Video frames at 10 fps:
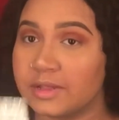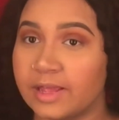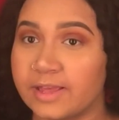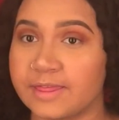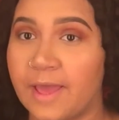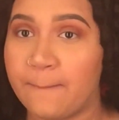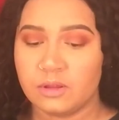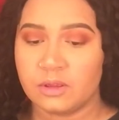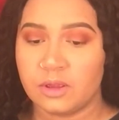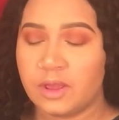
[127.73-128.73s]
Like that.
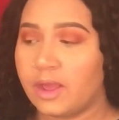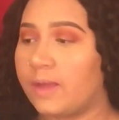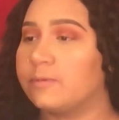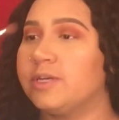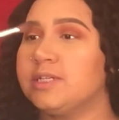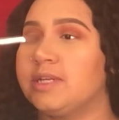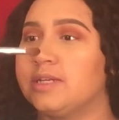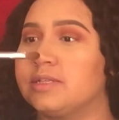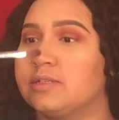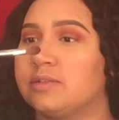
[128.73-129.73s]
I'm going to
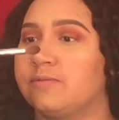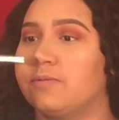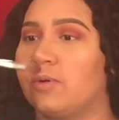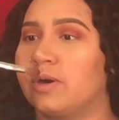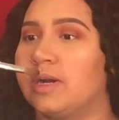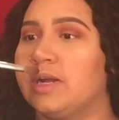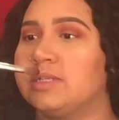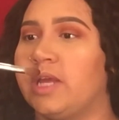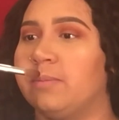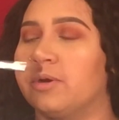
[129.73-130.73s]
take this Sephora
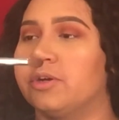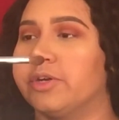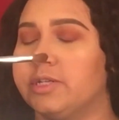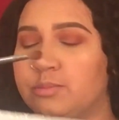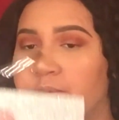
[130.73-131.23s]
tapered crease